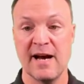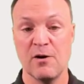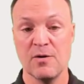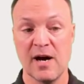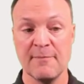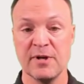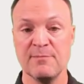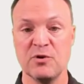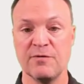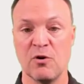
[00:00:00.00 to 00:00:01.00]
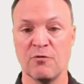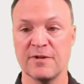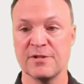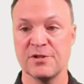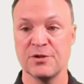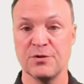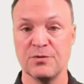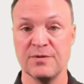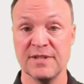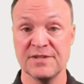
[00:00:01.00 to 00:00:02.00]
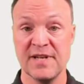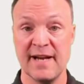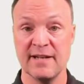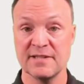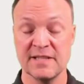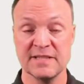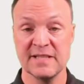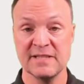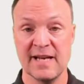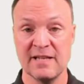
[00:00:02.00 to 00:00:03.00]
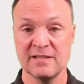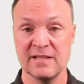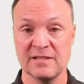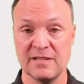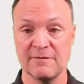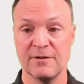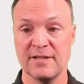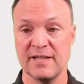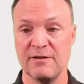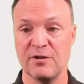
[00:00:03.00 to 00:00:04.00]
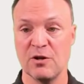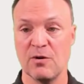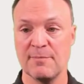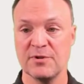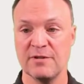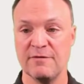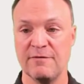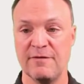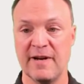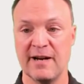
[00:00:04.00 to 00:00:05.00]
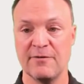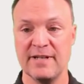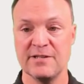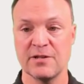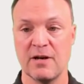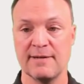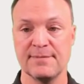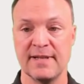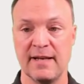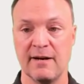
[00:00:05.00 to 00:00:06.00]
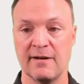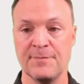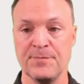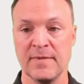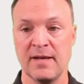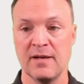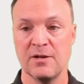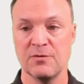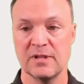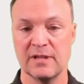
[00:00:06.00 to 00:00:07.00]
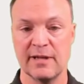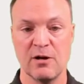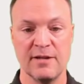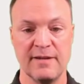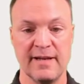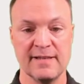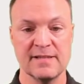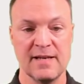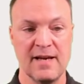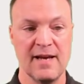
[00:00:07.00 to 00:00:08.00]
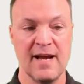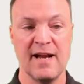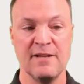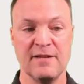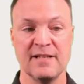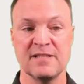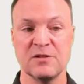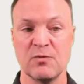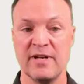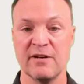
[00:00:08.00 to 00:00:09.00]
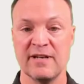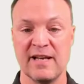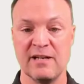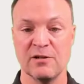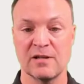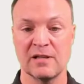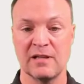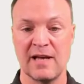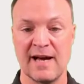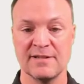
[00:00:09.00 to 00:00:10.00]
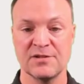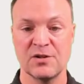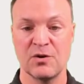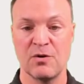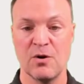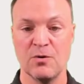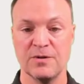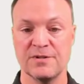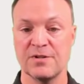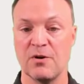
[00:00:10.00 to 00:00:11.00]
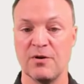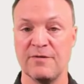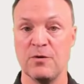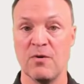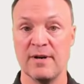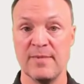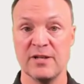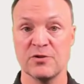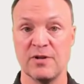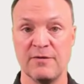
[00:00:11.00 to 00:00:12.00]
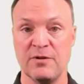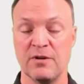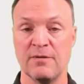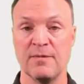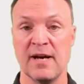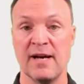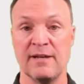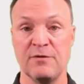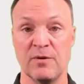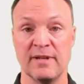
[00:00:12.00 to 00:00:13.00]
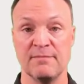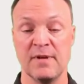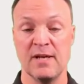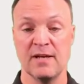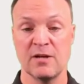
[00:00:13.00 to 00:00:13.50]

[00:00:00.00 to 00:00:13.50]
Now I'm going to move over to the settings, because the settings is different, and if you go up to the very top here, we'll click on this, and this is where you're going to get your class code. So if you want to make sure, if you're uh, if you want to